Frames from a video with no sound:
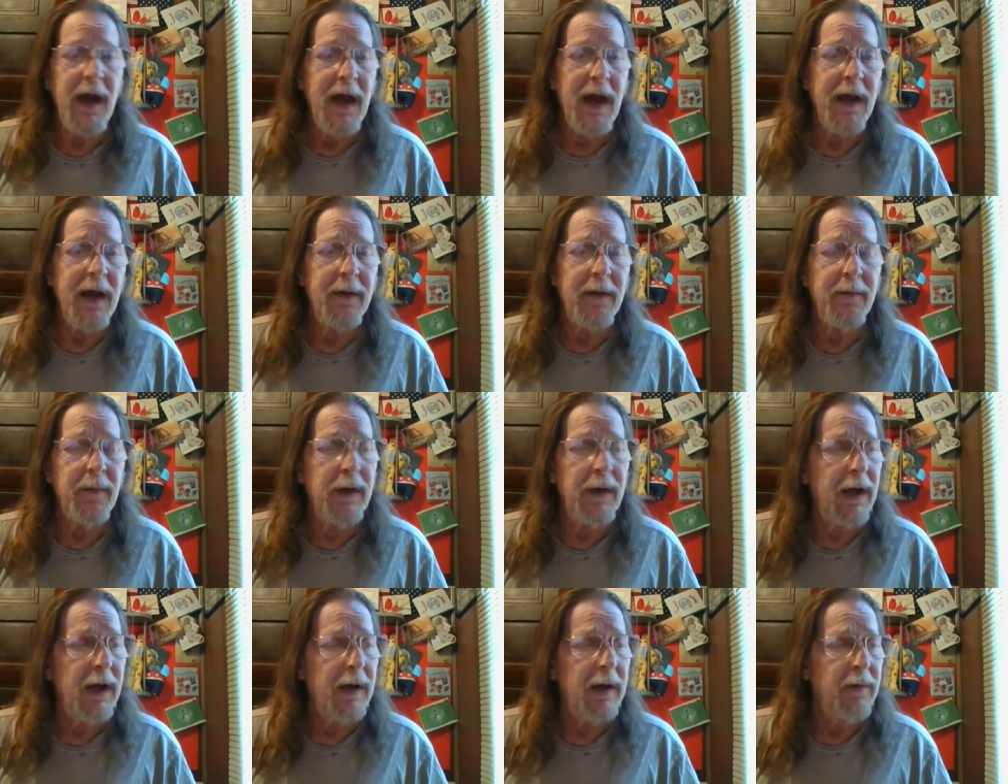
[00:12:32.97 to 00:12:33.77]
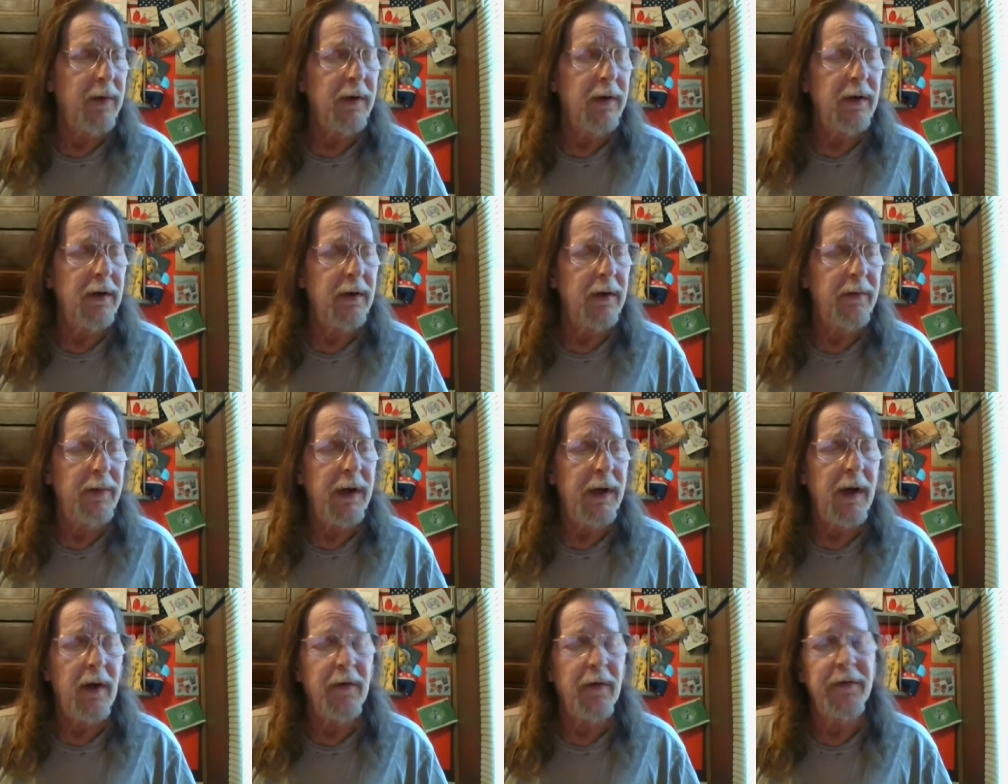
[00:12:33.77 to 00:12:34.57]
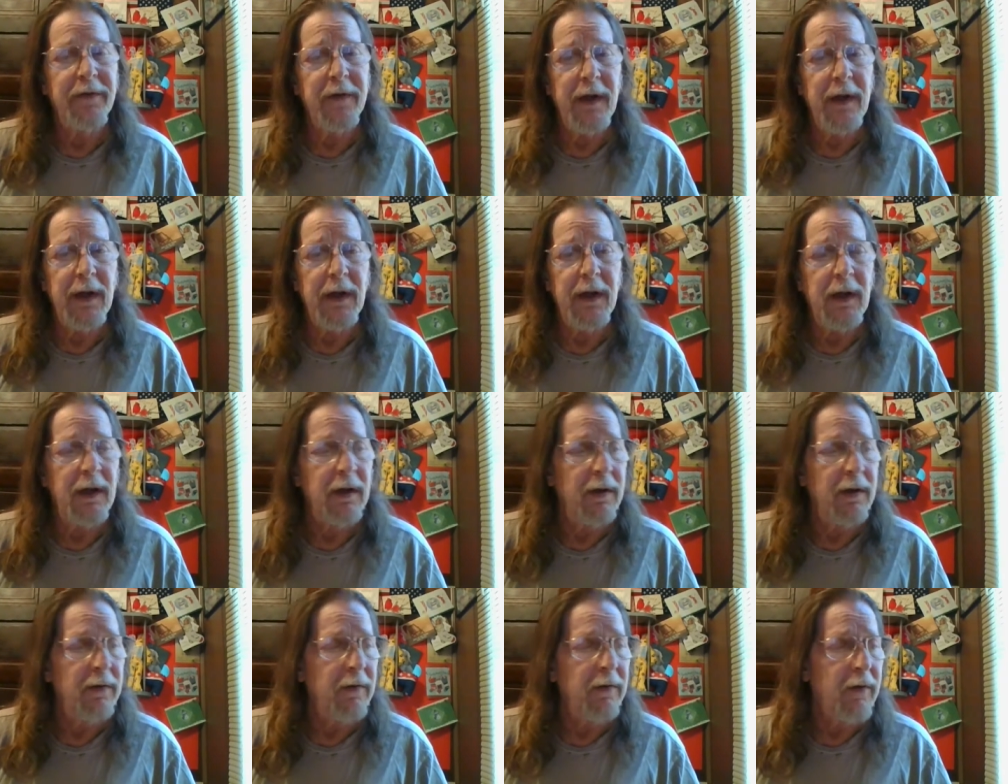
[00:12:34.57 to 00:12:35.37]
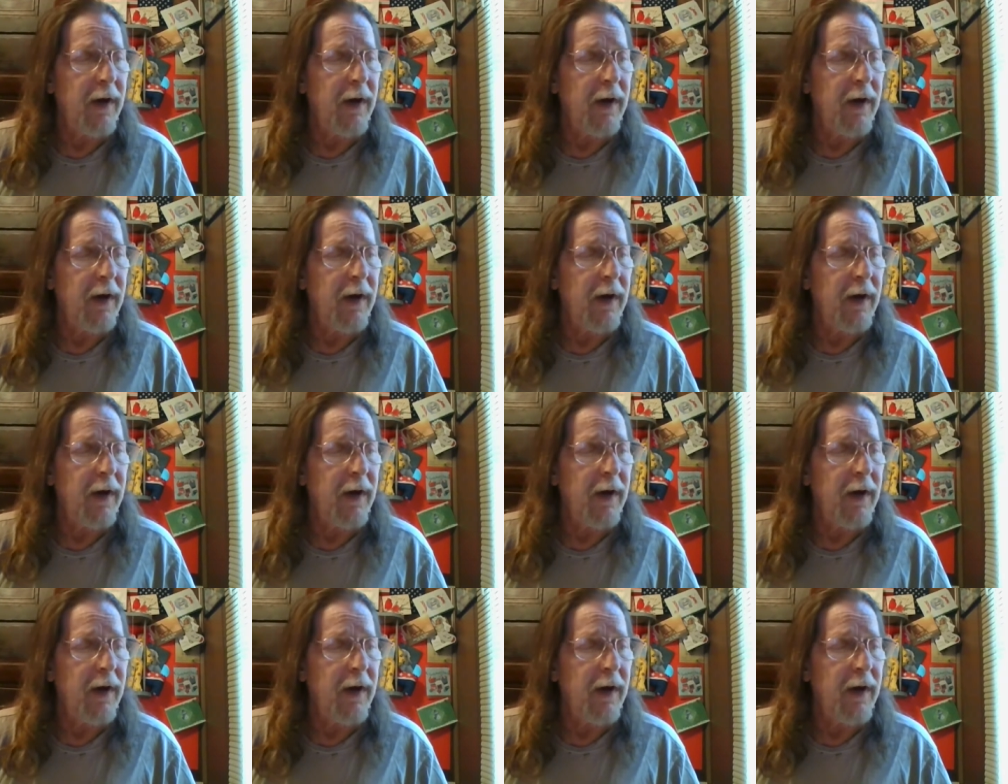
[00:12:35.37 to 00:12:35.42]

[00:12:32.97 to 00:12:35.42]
I hadn't been able to be on CNN.